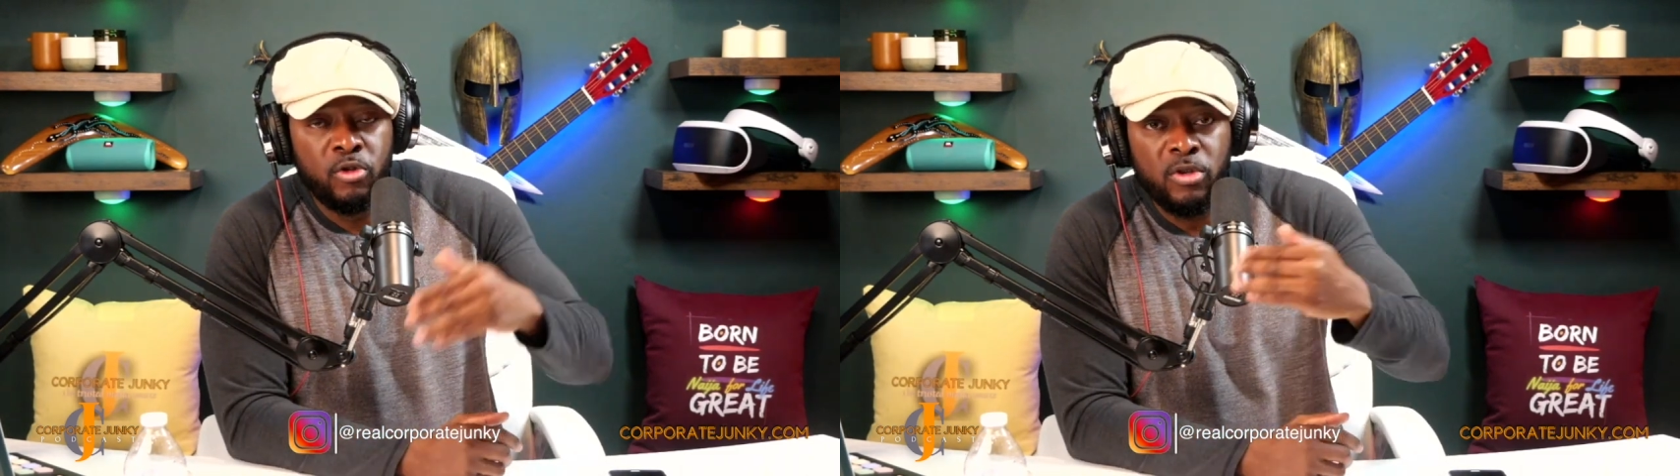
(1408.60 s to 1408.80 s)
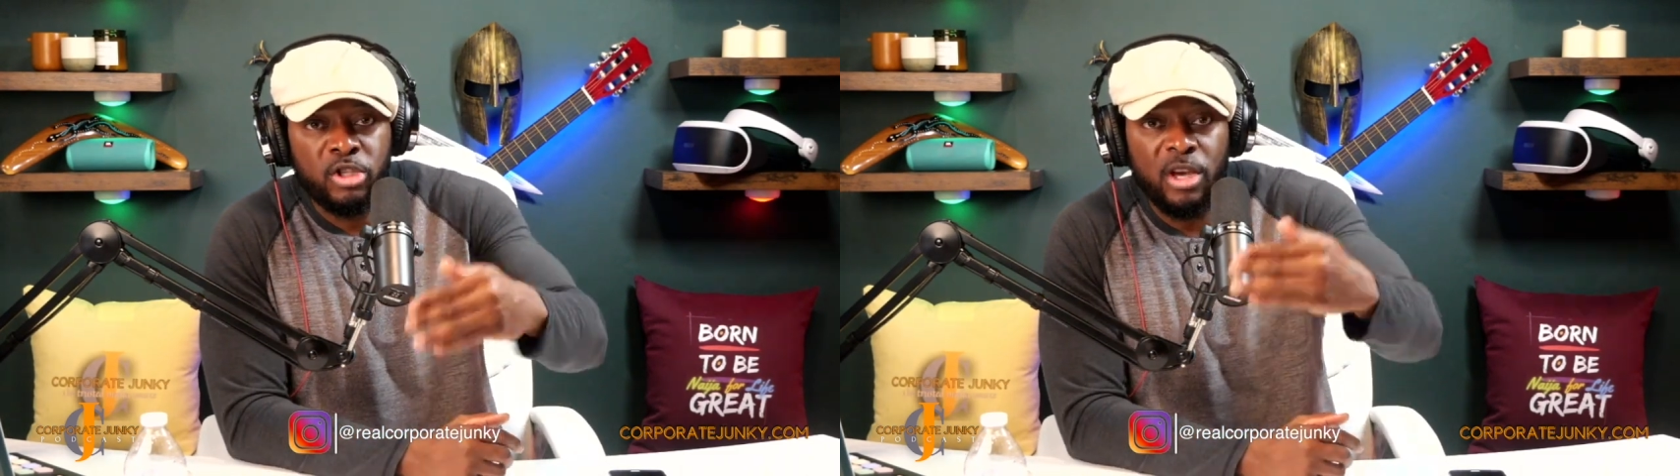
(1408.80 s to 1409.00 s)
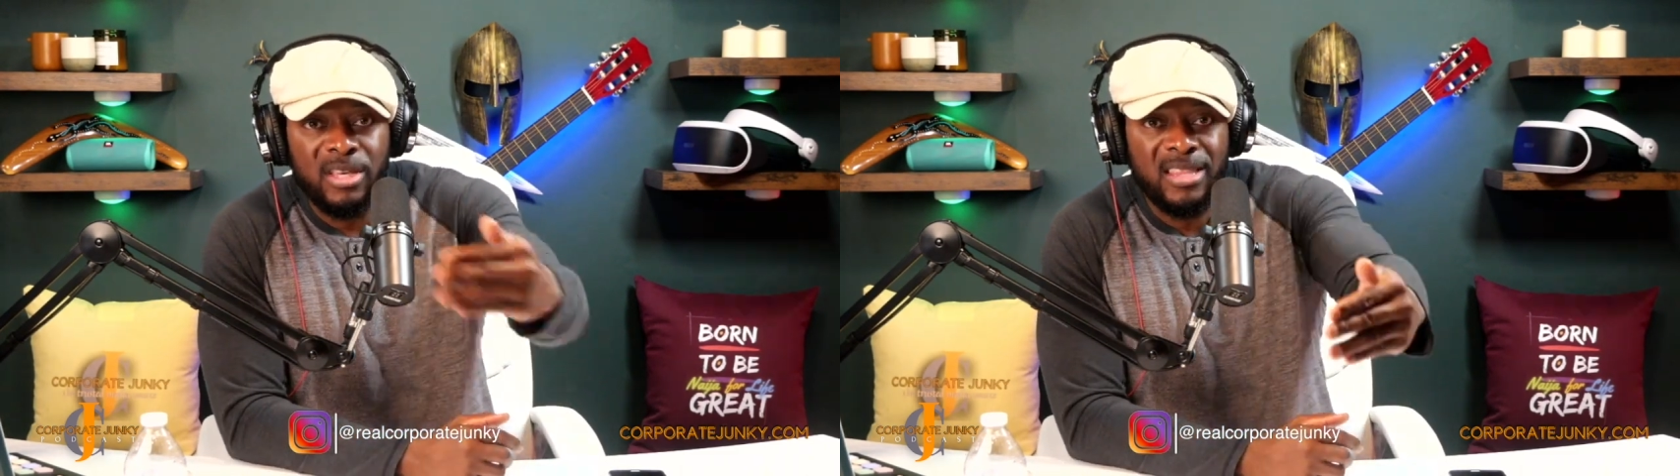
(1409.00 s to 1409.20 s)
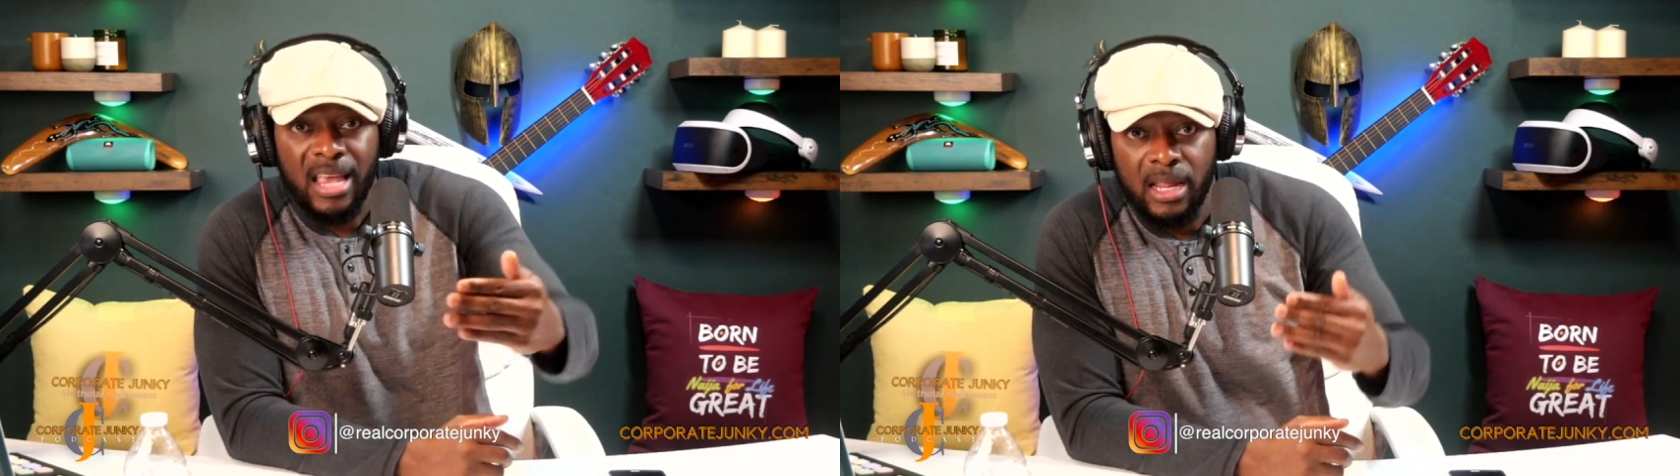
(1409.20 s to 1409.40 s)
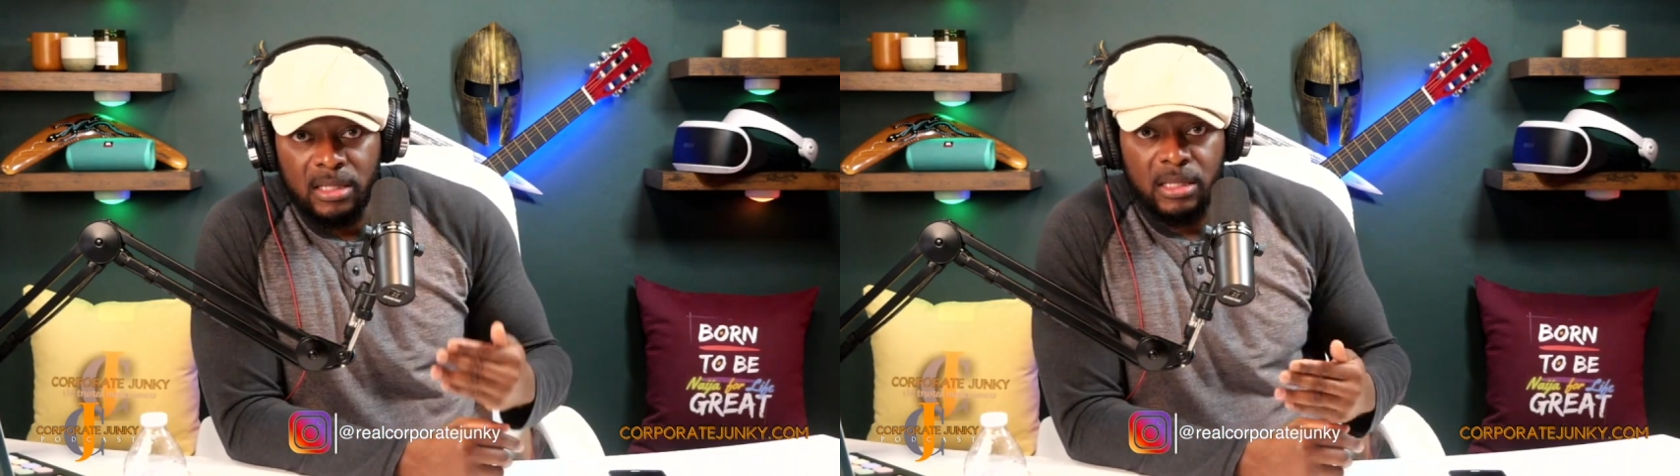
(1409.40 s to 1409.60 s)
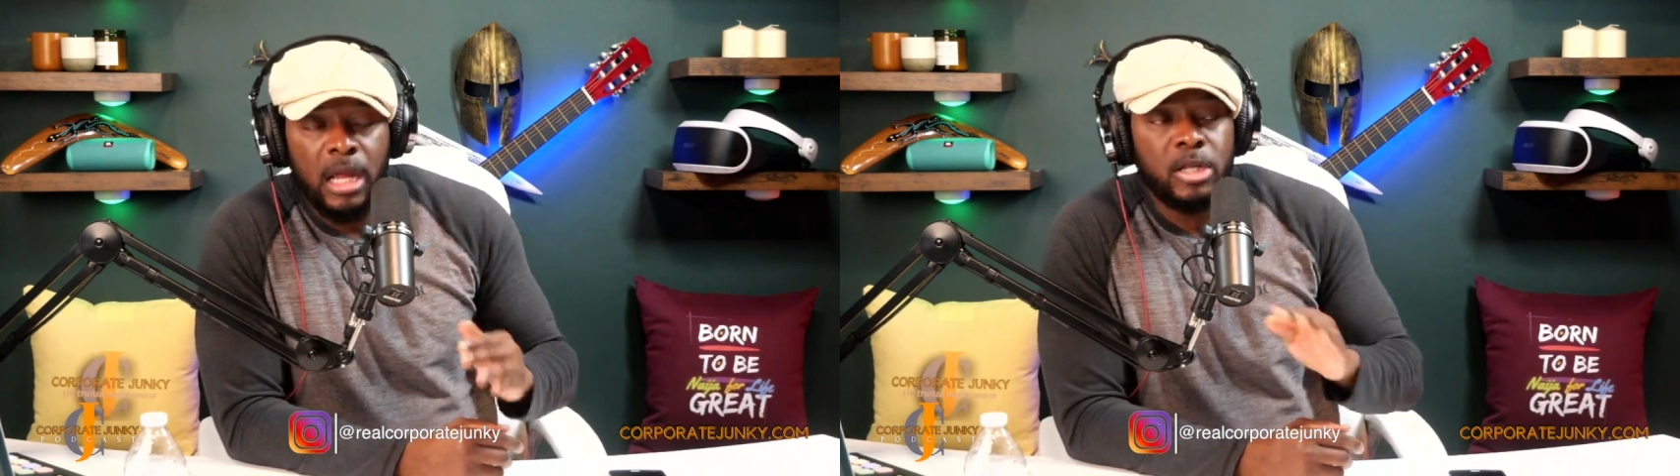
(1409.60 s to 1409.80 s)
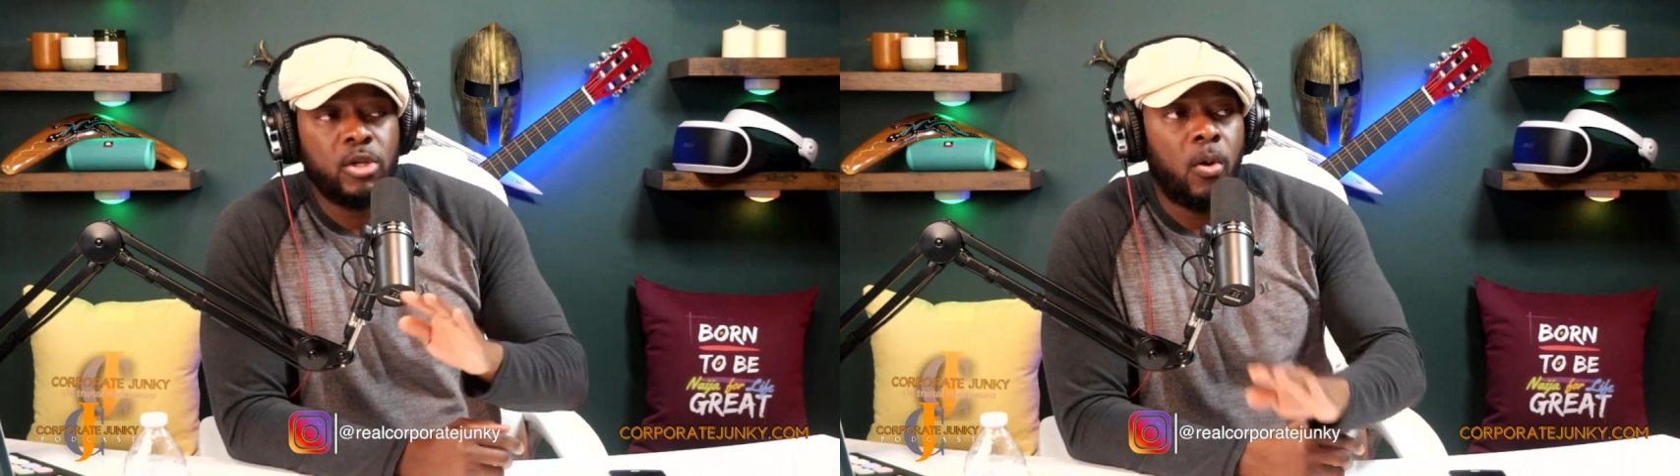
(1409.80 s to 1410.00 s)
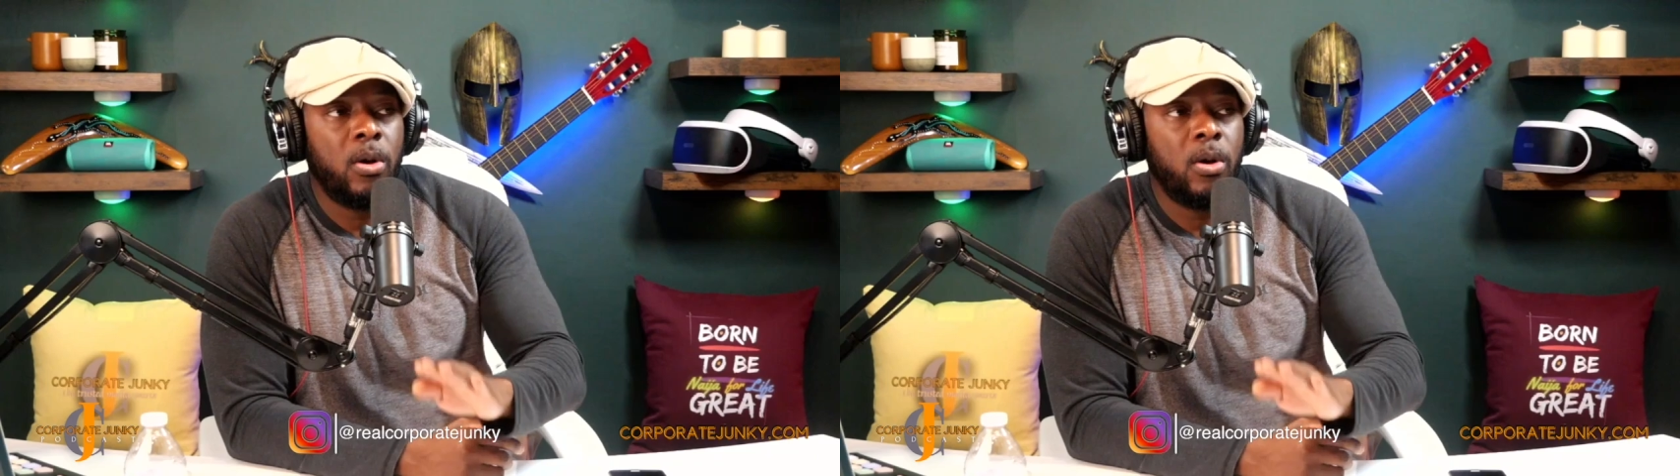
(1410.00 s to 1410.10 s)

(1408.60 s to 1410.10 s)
do such things, it's